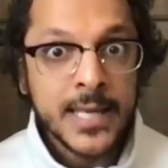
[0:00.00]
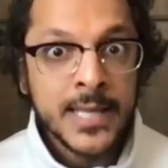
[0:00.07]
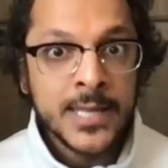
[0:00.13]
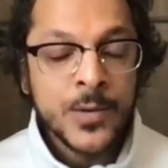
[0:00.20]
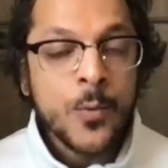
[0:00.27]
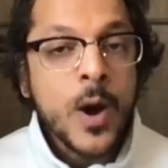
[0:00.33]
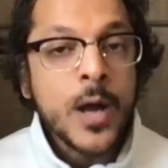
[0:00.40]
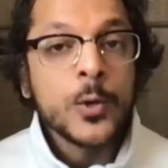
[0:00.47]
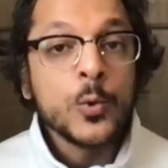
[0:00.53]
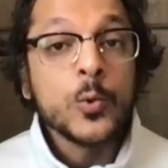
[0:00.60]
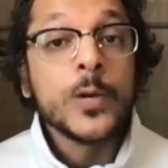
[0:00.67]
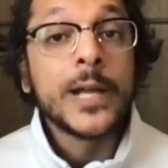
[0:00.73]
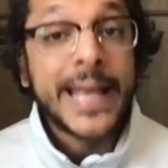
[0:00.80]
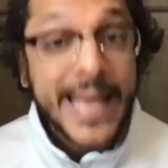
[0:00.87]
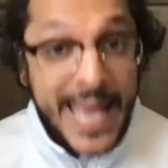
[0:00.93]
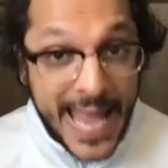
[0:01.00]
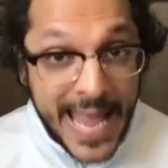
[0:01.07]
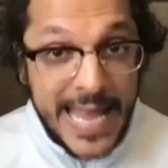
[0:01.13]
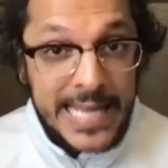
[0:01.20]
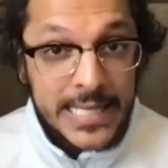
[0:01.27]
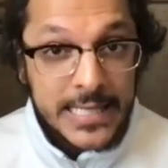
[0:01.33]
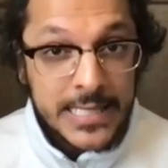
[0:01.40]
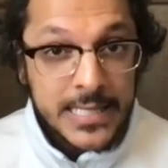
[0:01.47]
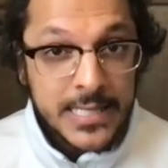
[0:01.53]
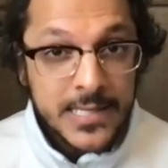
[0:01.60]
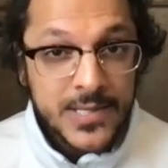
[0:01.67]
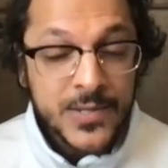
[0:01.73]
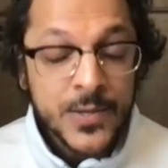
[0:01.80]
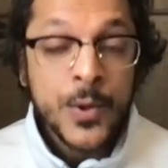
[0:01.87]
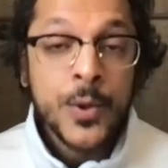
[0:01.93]
the one who
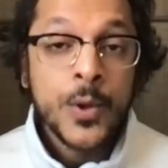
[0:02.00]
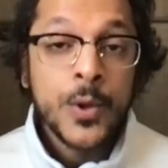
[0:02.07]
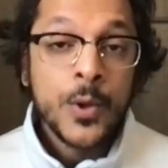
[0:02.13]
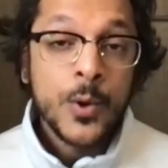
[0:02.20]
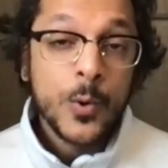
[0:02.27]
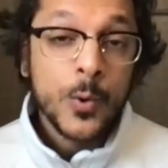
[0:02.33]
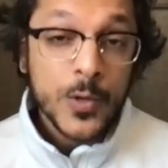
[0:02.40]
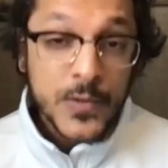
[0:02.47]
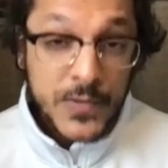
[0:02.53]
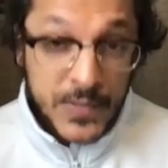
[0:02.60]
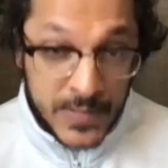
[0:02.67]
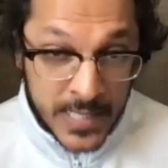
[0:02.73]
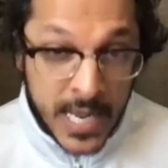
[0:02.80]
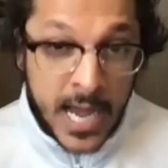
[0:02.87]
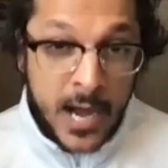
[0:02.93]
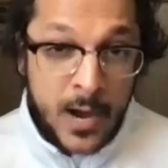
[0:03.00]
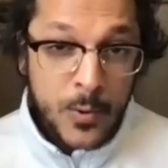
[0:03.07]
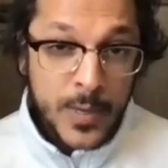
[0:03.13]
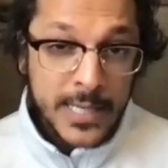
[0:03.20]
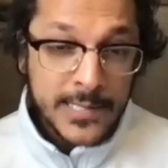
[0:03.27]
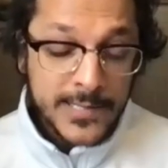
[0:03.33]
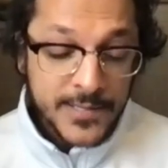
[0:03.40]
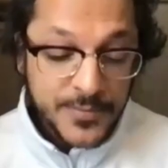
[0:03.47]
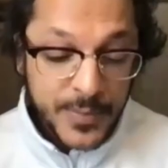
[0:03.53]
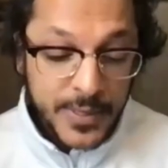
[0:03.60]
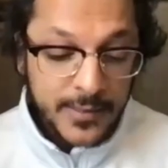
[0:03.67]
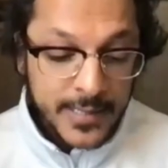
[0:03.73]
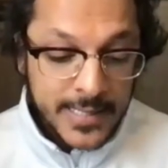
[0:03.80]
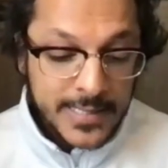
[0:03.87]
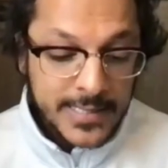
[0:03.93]
gains or is now
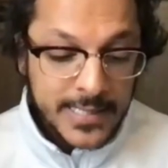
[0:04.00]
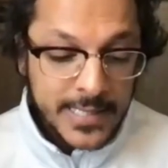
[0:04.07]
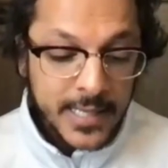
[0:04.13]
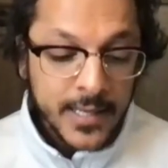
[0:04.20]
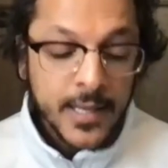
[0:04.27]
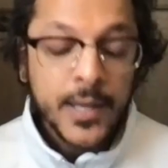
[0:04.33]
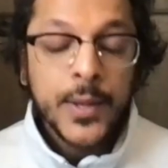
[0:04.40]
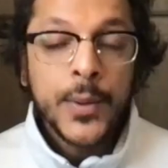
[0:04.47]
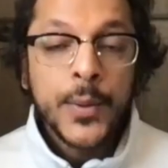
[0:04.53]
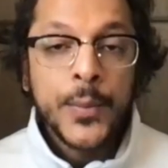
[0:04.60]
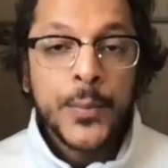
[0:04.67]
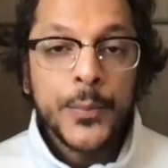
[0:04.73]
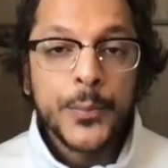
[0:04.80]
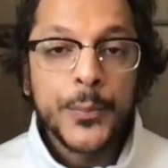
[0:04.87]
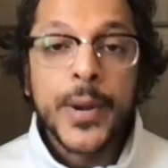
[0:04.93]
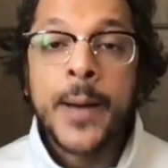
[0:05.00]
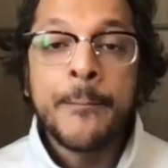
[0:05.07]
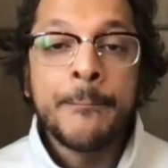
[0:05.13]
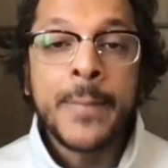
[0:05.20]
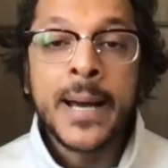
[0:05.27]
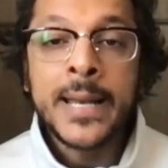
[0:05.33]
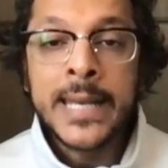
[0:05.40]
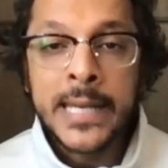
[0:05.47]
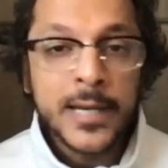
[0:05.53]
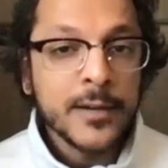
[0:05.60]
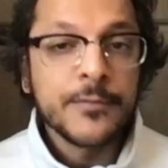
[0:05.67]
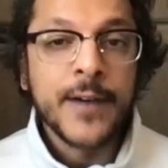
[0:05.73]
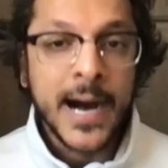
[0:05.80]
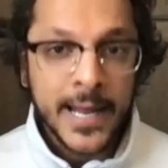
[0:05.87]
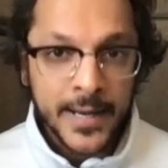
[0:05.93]
experiencing Brahma
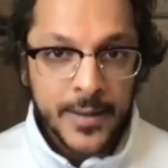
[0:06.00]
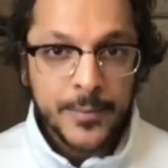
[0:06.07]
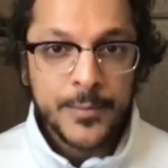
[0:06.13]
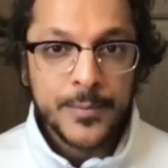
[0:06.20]
Nirvana.